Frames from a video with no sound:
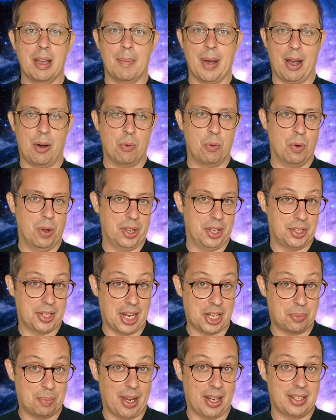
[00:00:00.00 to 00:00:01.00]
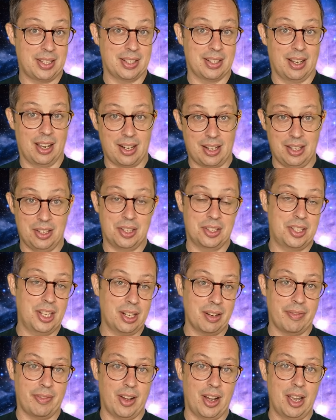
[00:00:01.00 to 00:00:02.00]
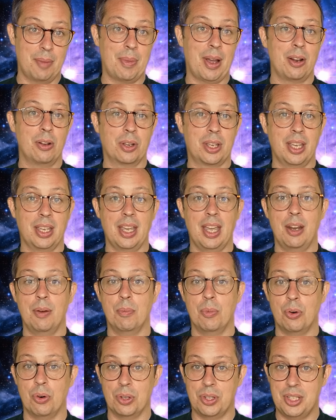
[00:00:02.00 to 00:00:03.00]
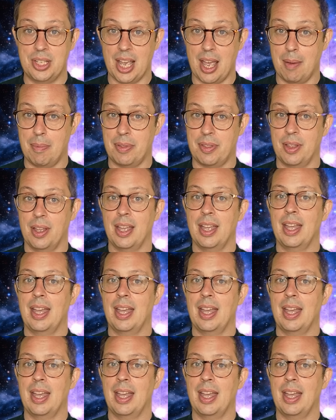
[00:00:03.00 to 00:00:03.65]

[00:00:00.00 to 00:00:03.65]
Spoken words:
about what this aspect is likely to signify by looking in more depth